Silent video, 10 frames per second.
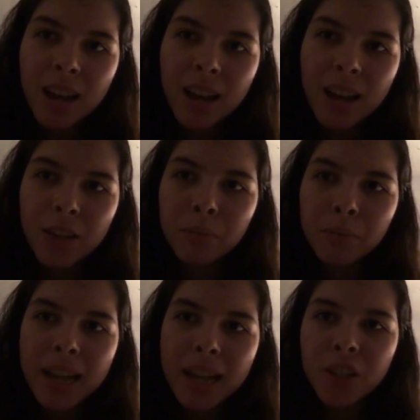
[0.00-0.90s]
And you can
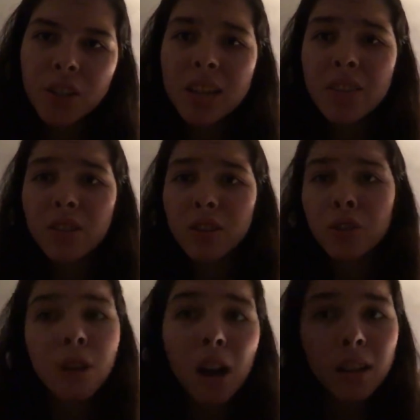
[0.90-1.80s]
pledge either
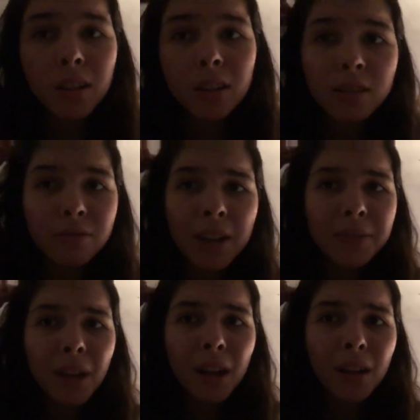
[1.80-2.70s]
$2 or
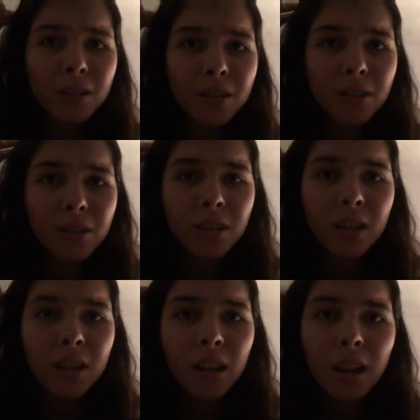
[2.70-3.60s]
$5,
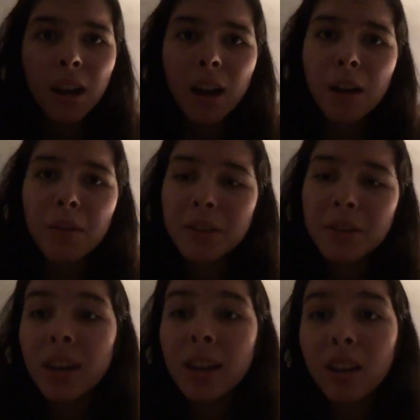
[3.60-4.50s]

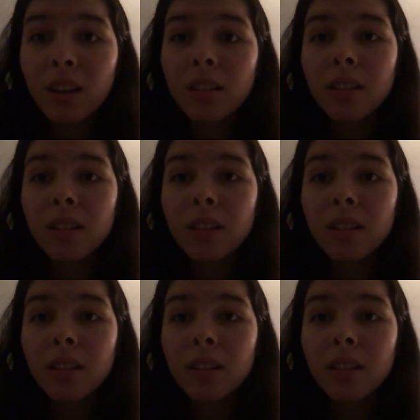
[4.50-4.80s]
and you get